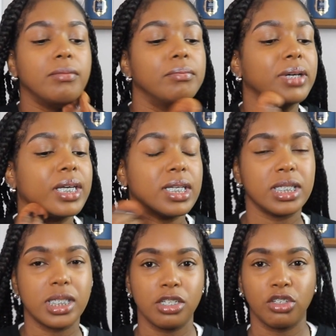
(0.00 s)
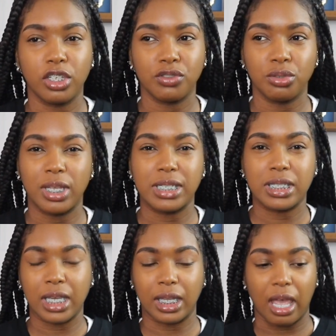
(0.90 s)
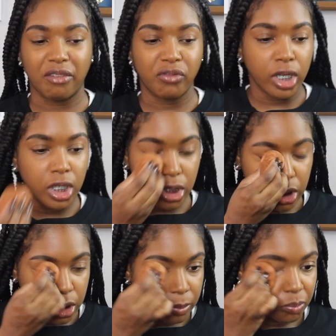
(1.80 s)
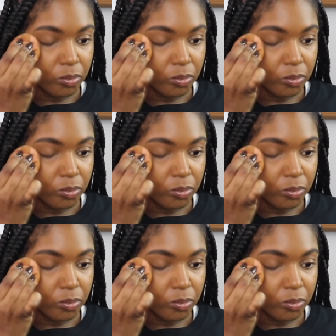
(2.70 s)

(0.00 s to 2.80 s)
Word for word: but it still gives you that skin like finish